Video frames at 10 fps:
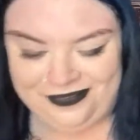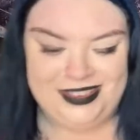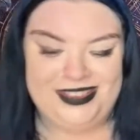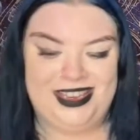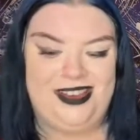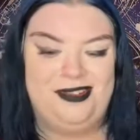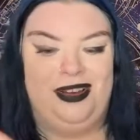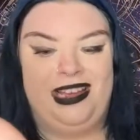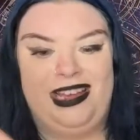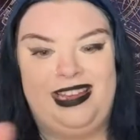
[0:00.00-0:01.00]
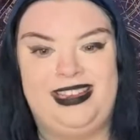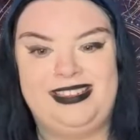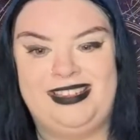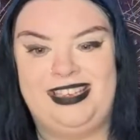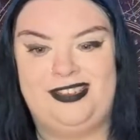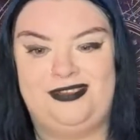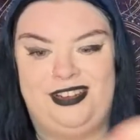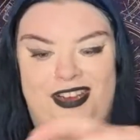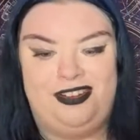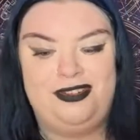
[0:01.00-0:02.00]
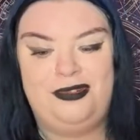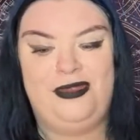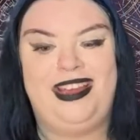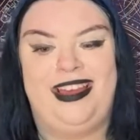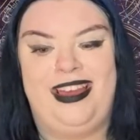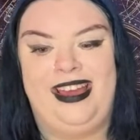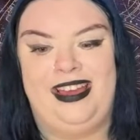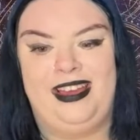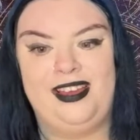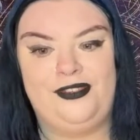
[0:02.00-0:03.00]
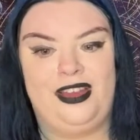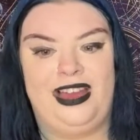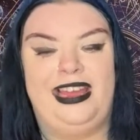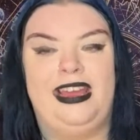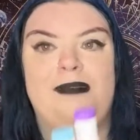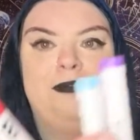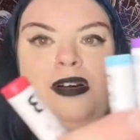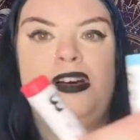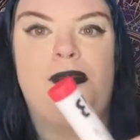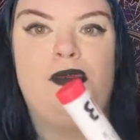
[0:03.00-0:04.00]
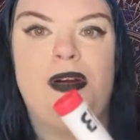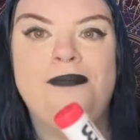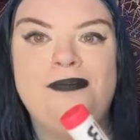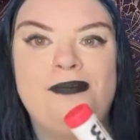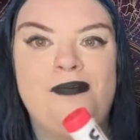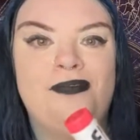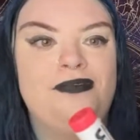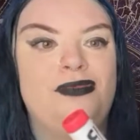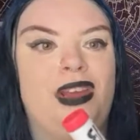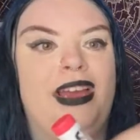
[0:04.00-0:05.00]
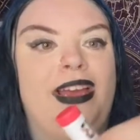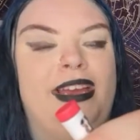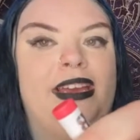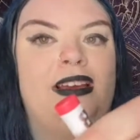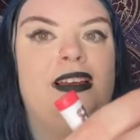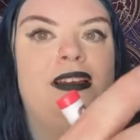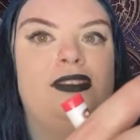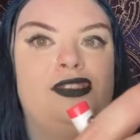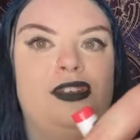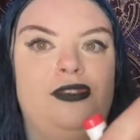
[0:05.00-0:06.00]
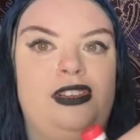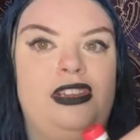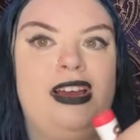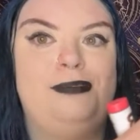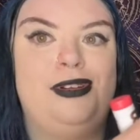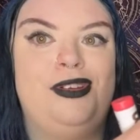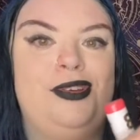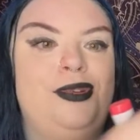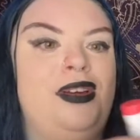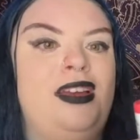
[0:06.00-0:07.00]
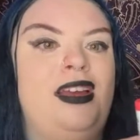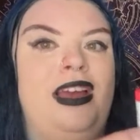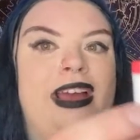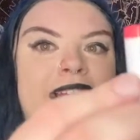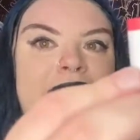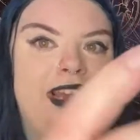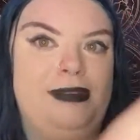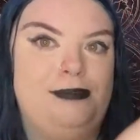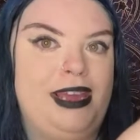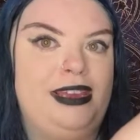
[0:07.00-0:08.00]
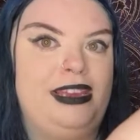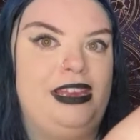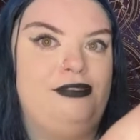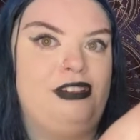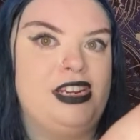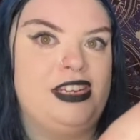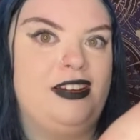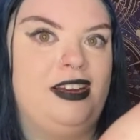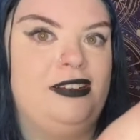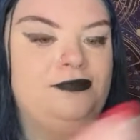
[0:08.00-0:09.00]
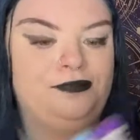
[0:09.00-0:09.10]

So, here is the trio. We have a purple one, a sort of light blue, and a pinky reddy colour.